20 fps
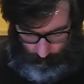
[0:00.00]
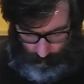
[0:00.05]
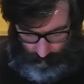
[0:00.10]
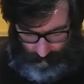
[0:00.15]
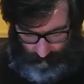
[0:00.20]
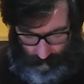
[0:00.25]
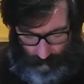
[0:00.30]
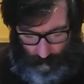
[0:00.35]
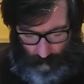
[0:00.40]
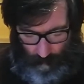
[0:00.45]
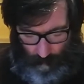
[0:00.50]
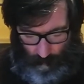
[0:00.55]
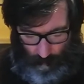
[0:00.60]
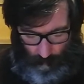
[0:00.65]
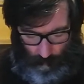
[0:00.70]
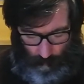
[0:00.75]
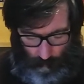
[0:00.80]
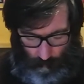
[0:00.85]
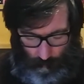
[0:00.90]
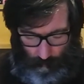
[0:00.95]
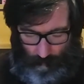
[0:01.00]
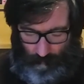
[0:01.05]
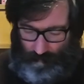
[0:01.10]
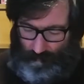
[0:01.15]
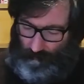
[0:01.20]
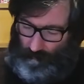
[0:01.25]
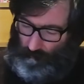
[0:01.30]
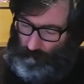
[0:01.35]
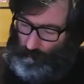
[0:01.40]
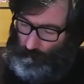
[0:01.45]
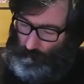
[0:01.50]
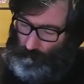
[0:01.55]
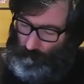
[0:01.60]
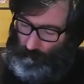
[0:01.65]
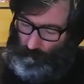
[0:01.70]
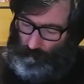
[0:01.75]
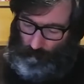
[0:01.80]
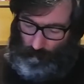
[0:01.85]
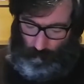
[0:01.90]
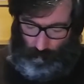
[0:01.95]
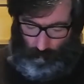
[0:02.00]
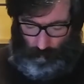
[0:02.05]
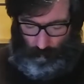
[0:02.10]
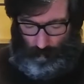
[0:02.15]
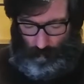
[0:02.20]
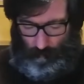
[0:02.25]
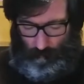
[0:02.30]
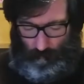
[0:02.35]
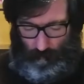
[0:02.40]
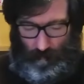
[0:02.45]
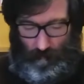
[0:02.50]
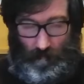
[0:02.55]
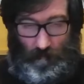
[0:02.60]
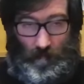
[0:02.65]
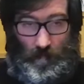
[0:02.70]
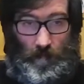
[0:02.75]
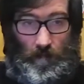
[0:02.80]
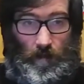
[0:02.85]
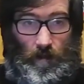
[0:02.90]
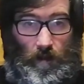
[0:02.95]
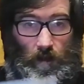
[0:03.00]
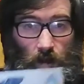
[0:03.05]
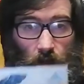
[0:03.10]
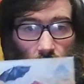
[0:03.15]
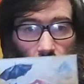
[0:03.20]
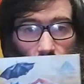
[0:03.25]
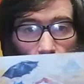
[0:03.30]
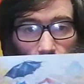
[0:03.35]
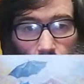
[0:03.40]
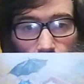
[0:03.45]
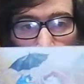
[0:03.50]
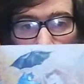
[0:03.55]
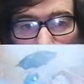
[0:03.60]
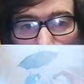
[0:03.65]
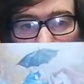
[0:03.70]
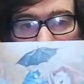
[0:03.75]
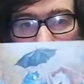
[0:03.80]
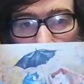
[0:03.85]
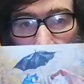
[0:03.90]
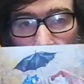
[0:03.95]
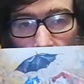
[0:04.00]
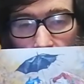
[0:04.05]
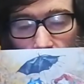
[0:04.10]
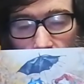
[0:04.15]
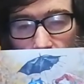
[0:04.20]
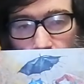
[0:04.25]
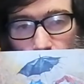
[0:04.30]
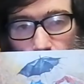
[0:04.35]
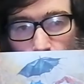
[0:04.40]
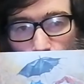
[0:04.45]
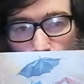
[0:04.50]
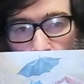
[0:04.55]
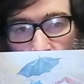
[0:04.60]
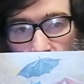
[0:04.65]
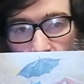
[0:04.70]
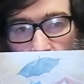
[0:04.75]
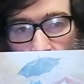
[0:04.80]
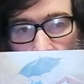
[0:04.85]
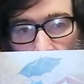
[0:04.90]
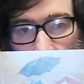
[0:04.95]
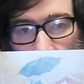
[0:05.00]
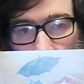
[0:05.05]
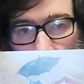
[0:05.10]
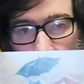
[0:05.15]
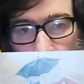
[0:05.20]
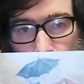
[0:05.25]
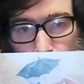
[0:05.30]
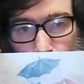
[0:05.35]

Jane sent me this blue cat postcard,